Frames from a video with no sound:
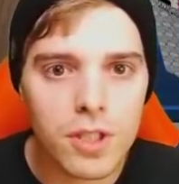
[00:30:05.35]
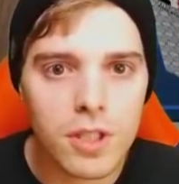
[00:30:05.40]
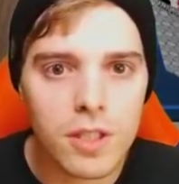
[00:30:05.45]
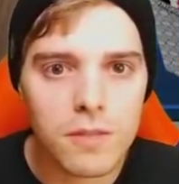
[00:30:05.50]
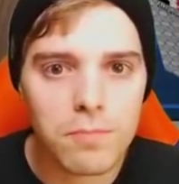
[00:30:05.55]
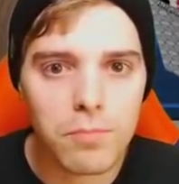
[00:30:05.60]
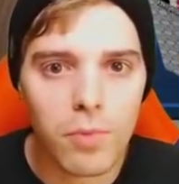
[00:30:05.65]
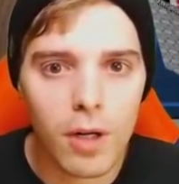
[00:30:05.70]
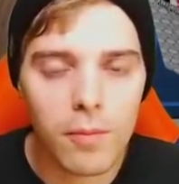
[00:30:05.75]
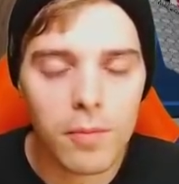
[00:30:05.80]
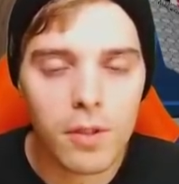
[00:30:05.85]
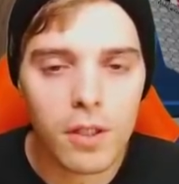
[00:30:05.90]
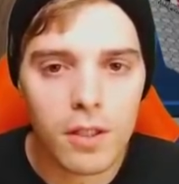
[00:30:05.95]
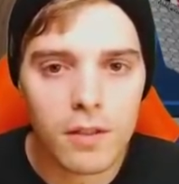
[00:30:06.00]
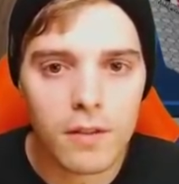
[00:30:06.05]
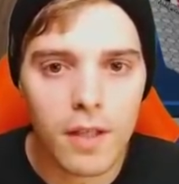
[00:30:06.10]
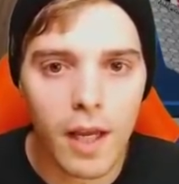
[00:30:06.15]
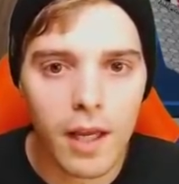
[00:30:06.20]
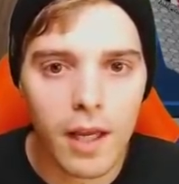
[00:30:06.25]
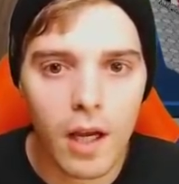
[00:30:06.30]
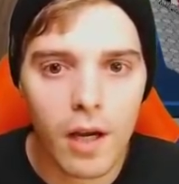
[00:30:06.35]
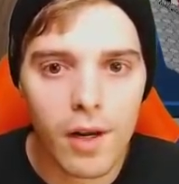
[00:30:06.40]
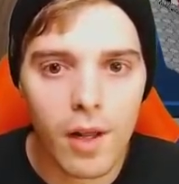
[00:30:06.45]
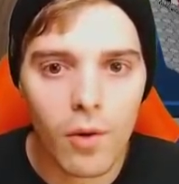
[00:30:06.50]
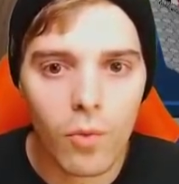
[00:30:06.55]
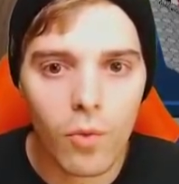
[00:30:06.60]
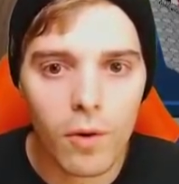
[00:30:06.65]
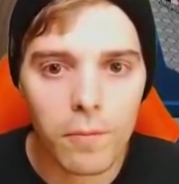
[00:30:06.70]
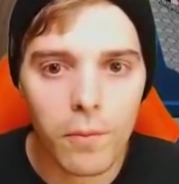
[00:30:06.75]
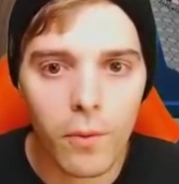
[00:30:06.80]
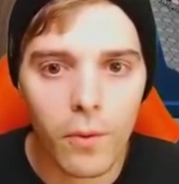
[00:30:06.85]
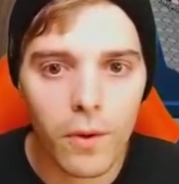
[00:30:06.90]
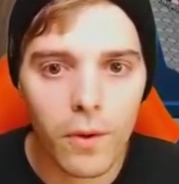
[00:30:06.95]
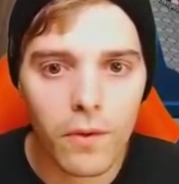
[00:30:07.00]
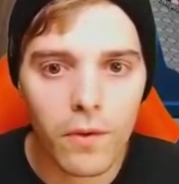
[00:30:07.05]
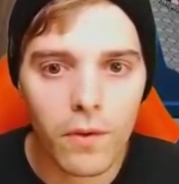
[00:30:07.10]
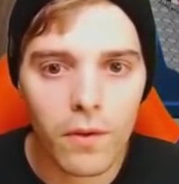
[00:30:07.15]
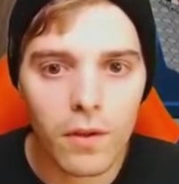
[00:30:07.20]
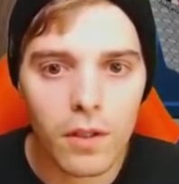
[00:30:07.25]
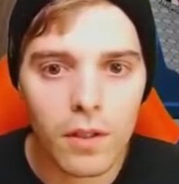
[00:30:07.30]
He's probably gonna deck out at one
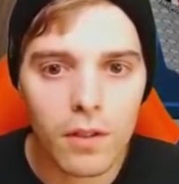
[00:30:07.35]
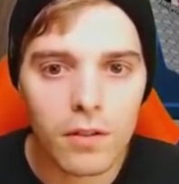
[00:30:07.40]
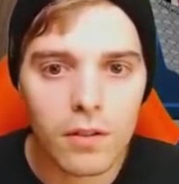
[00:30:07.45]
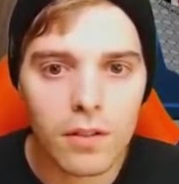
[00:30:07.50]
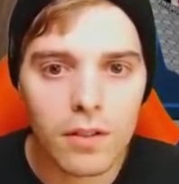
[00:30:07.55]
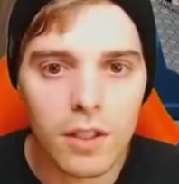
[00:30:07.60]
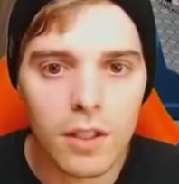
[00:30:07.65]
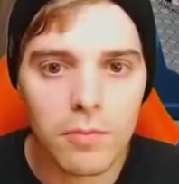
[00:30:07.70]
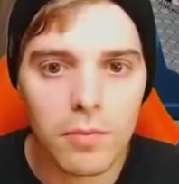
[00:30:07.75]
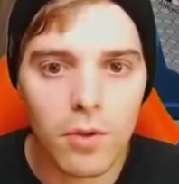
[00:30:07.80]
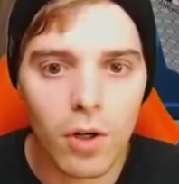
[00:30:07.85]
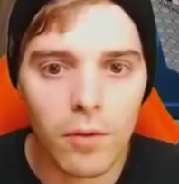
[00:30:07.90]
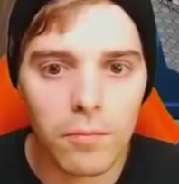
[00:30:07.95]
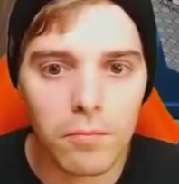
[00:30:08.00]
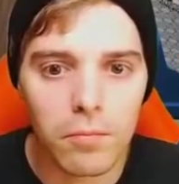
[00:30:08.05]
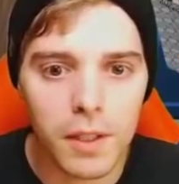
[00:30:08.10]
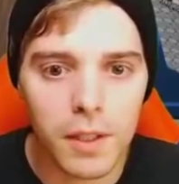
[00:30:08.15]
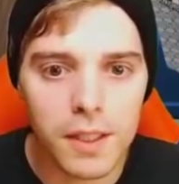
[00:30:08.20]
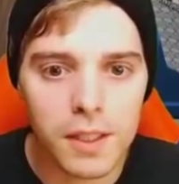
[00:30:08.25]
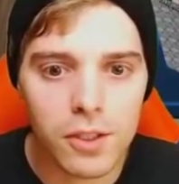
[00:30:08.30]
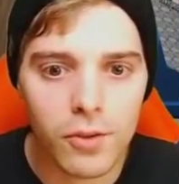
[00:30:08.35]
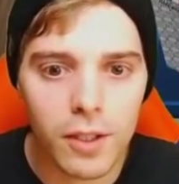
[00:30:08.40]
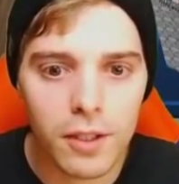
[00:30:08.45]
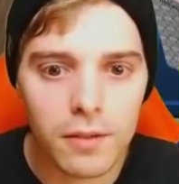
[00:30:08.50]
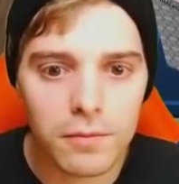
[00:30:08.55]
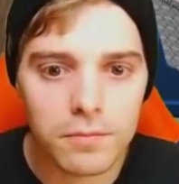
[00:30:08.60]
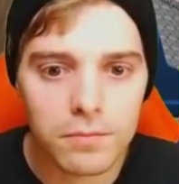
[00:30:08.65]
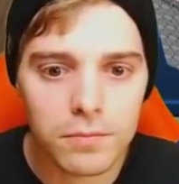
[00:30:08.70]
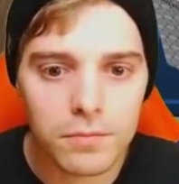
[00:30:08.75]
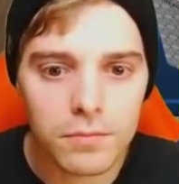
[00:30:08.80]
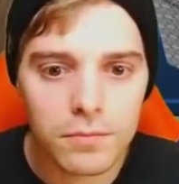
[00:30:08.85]
point. He could keep on blazering.